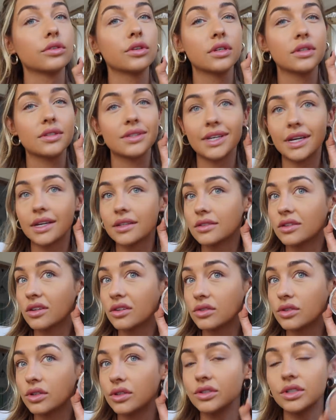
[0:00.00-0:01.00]
You can see it's
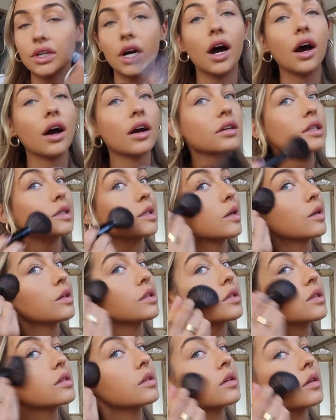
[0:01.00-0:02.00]
not too dark, so
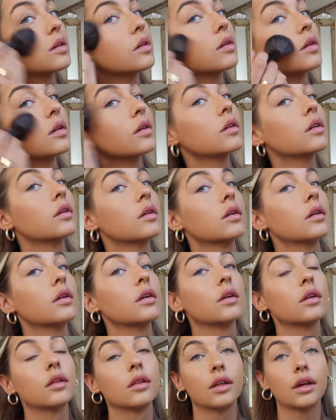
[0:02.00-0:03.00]
it's
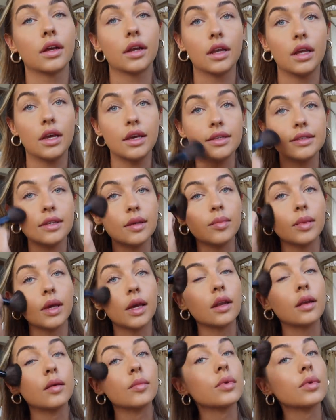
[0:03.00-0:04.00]
like an easy beginner